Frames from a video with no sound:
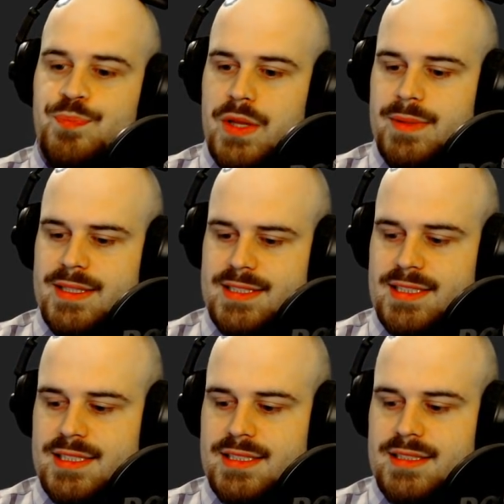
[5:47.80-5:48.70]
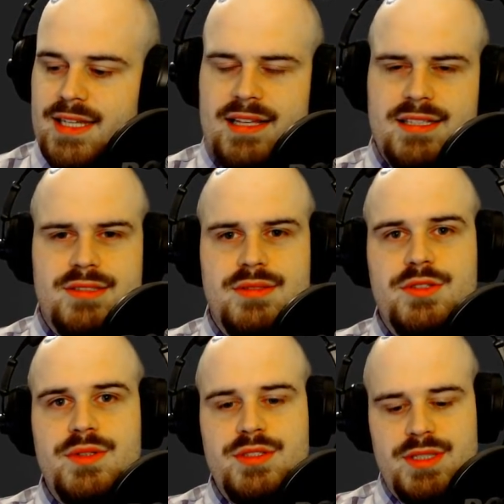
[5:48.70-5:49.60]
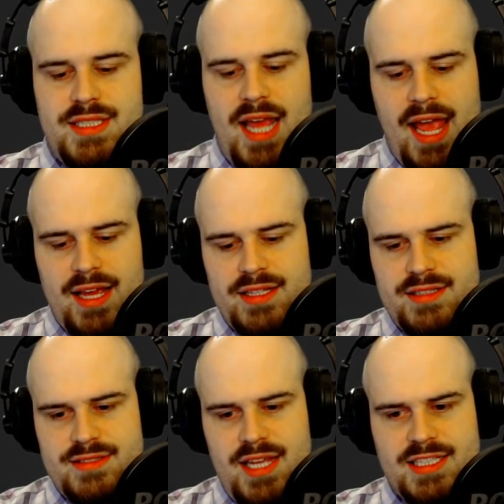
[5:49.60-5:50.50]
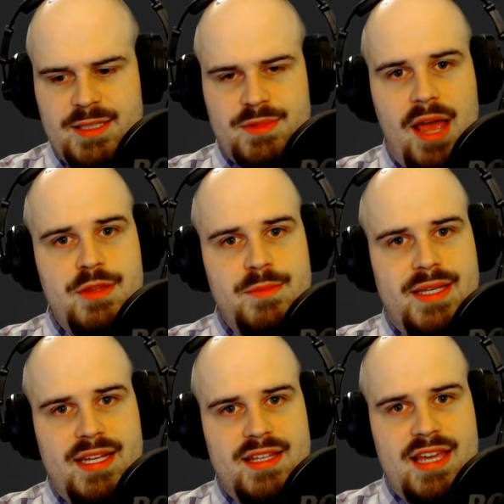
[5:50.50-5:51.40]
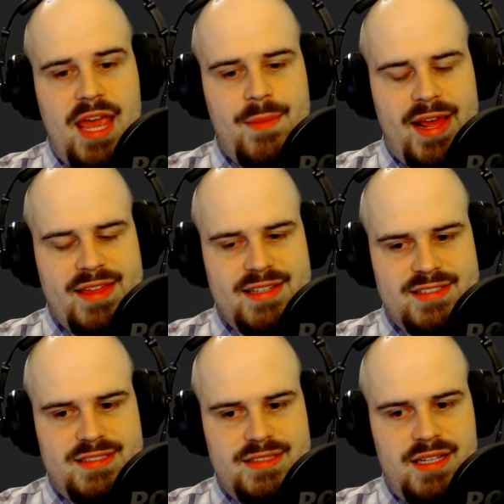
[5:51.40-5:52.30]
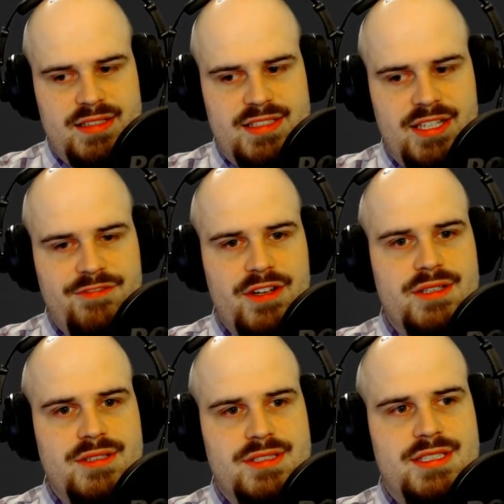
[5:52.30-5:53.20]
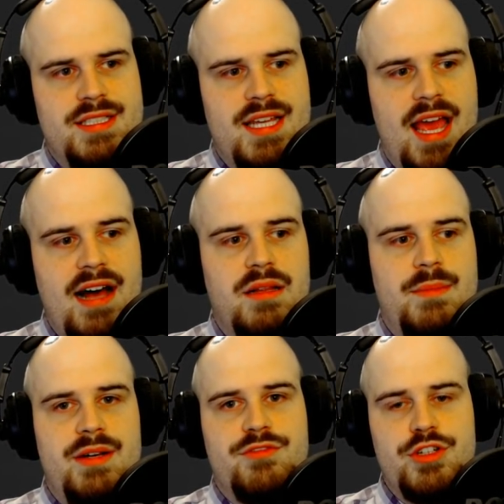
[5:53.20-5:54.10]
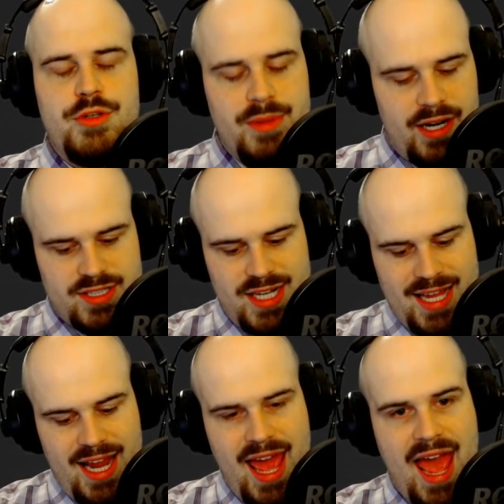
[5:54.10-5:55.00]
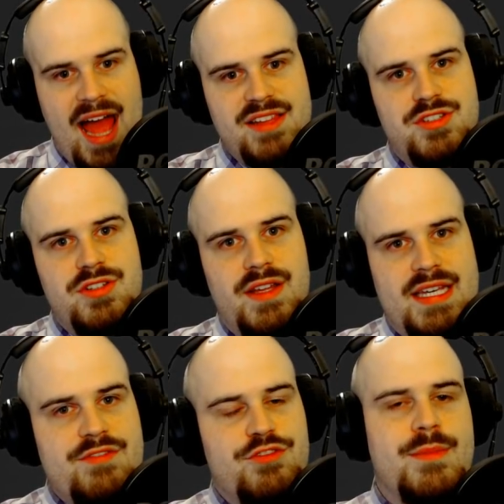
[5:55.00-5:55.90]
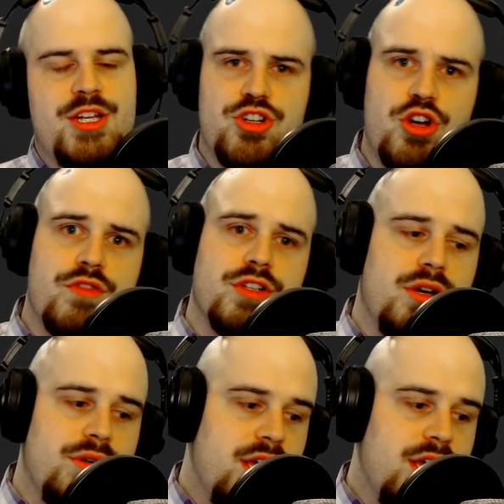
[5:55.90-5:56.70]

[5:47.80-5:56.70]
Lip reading: But yeah, so it takes up time at the beginning of the game, and I think it's a difficult element for new players, and it kind of adds to like information overload.